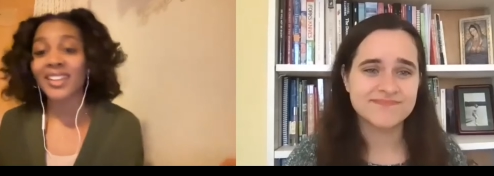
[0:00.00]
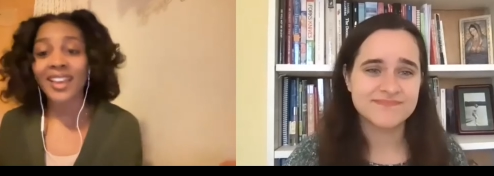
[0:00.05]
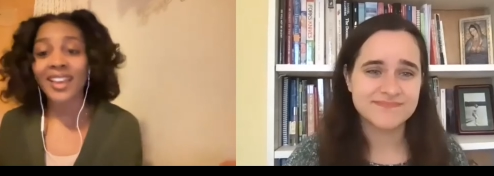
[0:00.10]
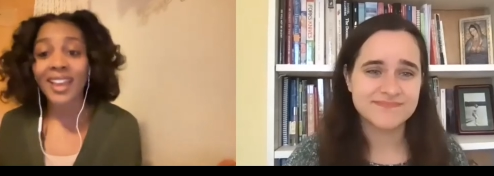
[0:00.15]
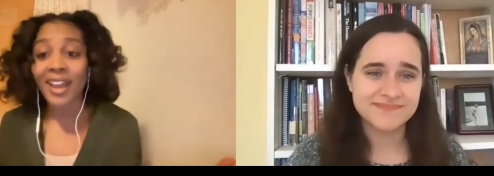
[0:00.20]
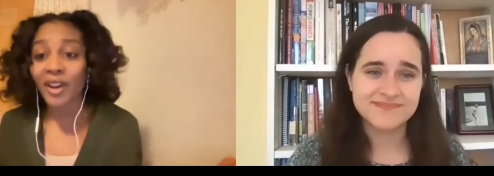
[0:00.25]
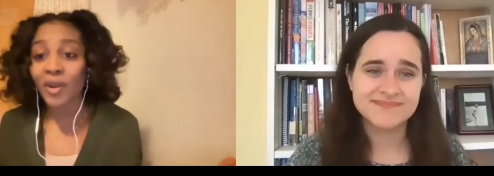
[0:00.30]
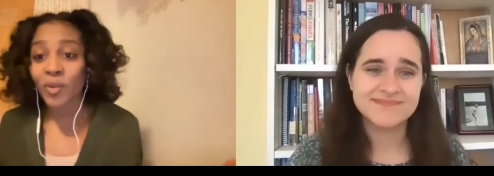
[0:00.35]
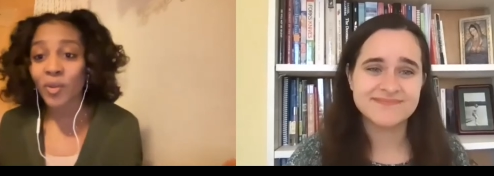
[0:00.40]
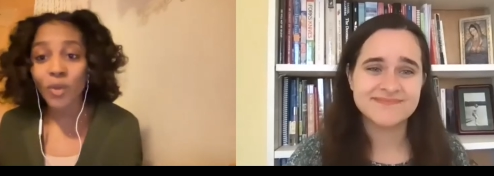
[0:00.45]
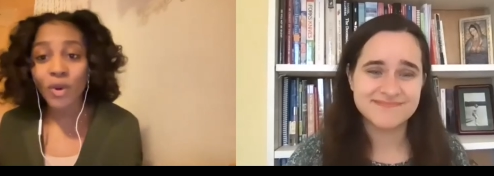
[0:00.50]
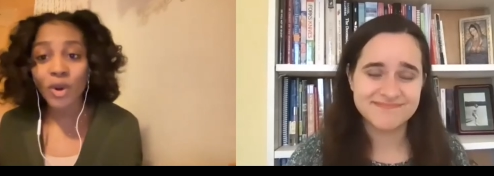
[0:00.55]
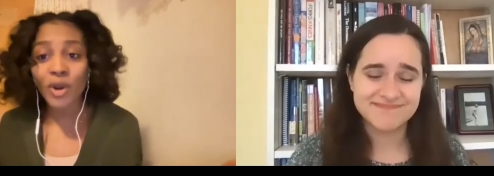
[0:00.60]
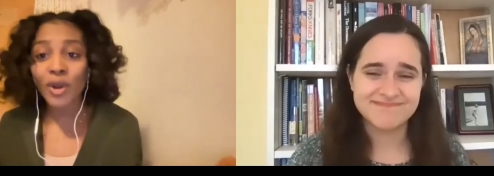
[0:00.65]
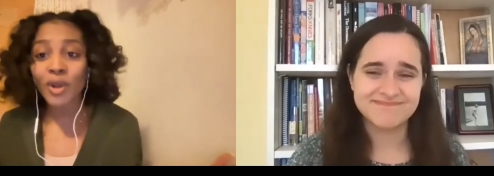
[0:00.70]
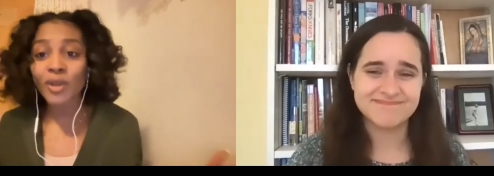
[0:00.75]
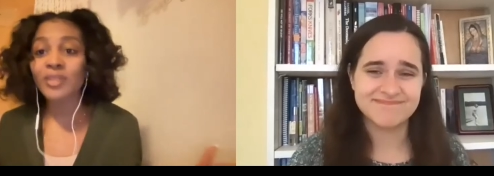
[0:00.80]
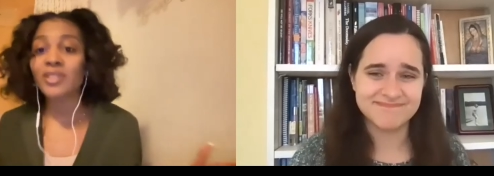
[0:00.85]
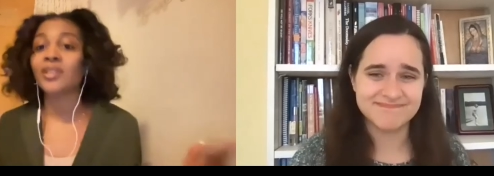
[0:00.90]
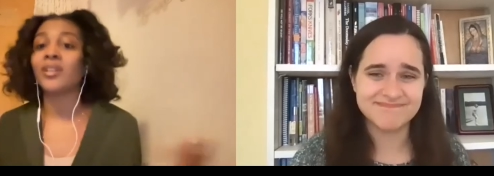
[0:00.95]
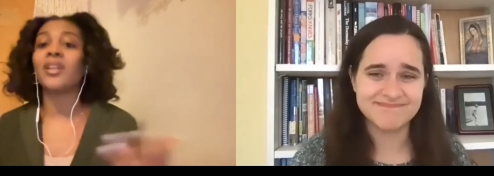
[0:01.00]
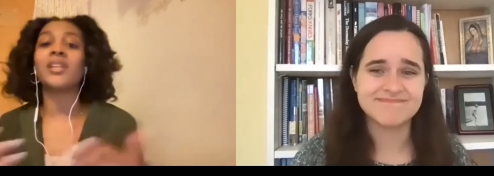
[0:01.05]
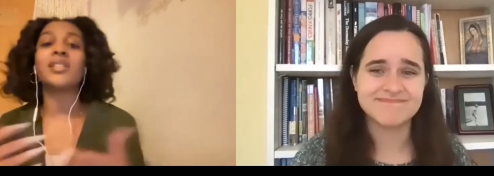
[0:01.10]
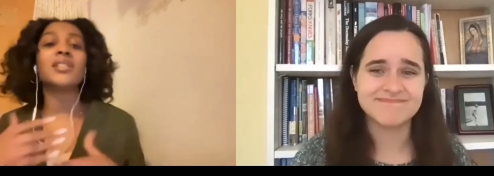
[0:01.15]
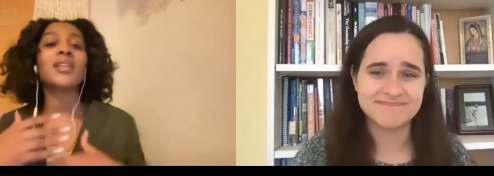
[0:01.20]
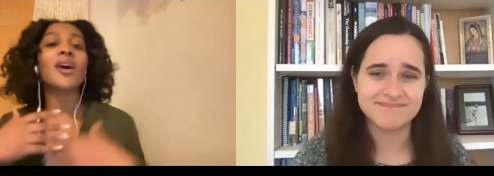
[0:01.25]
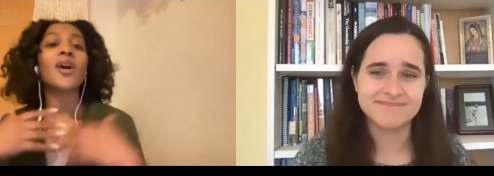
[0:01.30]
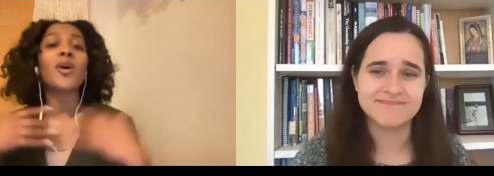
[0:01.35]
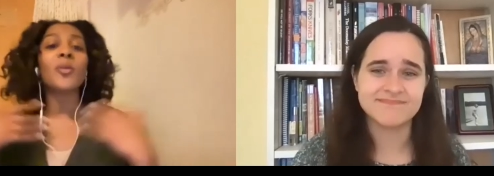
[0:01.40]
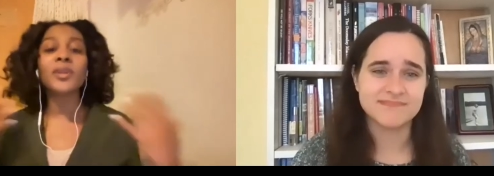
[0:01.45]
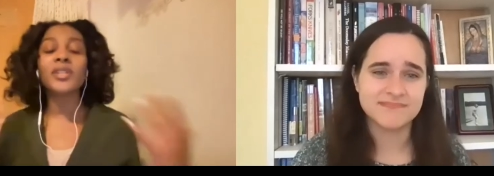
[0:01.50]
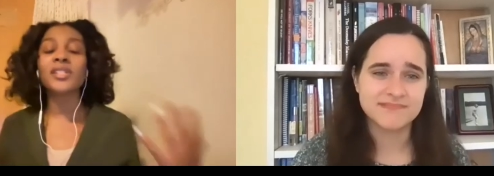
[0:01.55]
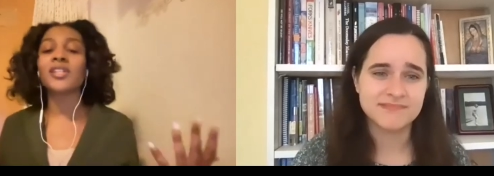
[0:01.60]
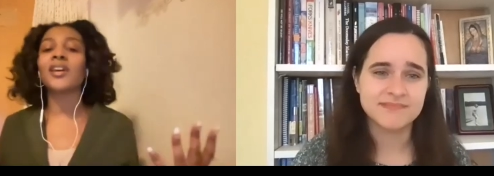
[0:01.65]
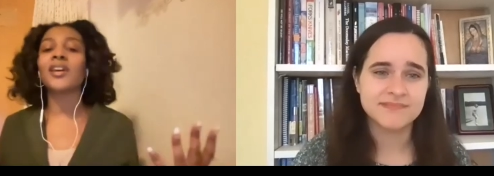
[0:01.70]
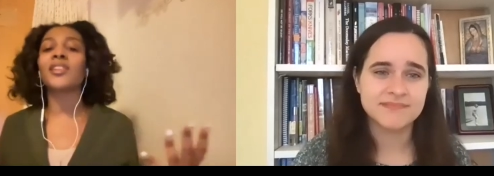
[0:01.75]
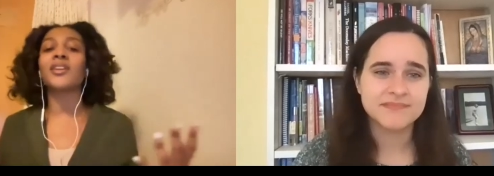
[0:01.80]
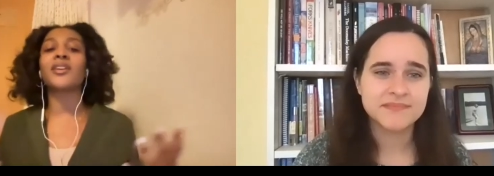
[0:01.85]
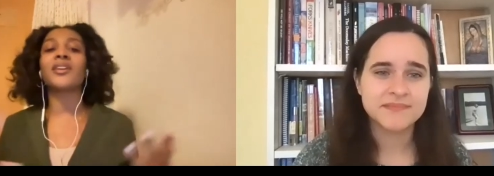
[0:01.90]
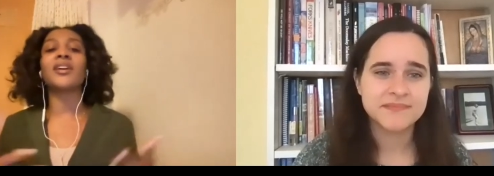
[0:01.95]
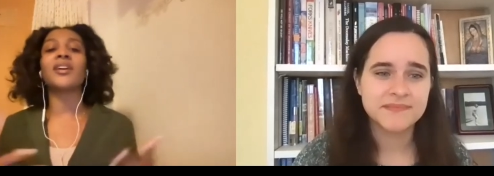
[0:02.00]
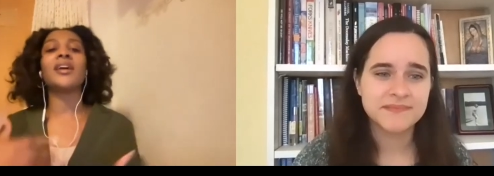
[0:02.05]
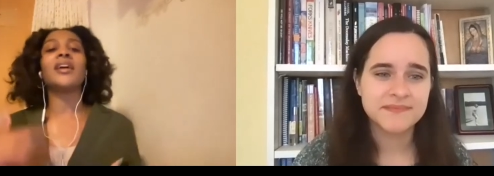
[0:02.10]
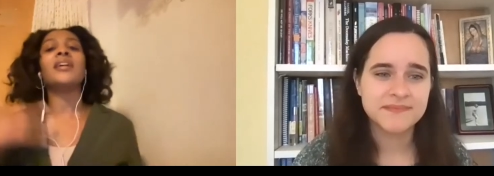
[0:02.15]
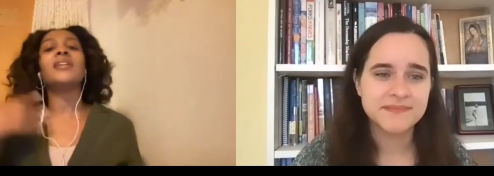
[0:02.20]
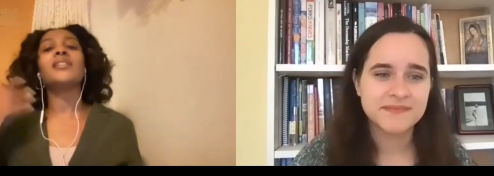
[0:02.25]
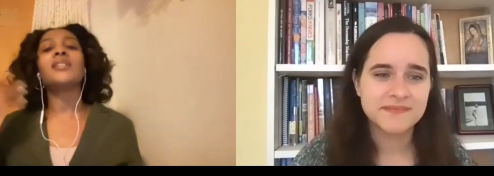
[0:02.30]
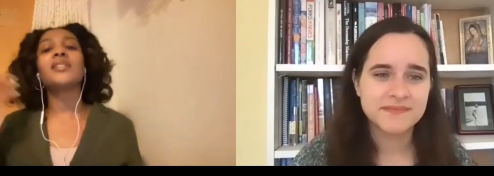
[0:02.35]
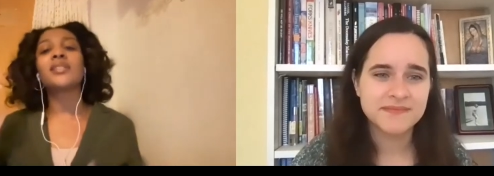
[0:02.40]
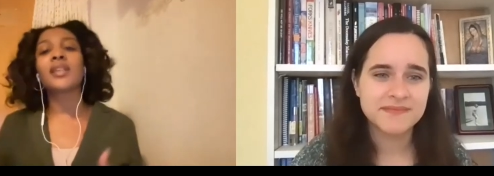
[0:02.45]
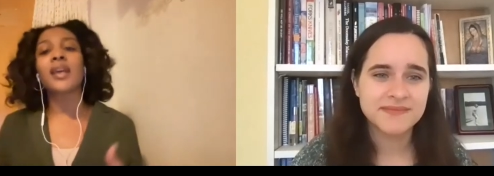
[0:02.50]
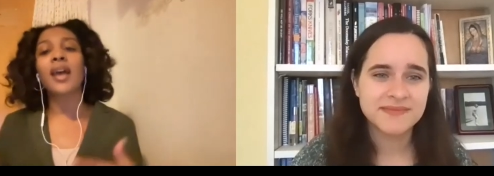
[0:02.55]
Speaker 1: to live in a chaotic world so let's help each other